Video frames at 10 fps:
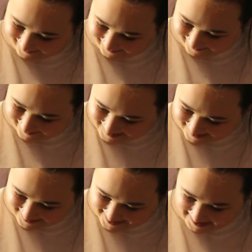It's
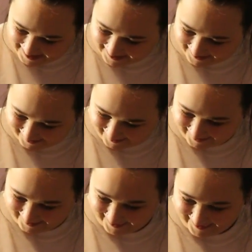got chinky
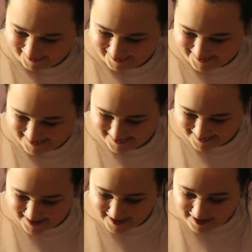eyes.
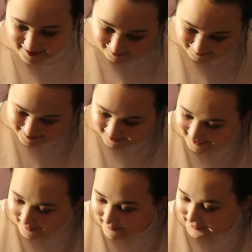Oh, it's
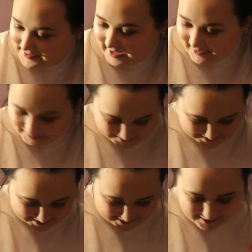got
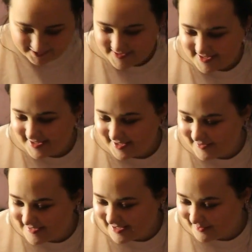pigtails. Guys, this is a
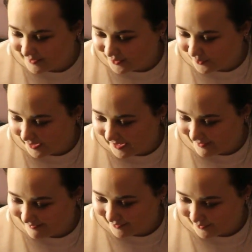cute little doggy
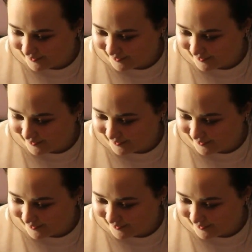animal.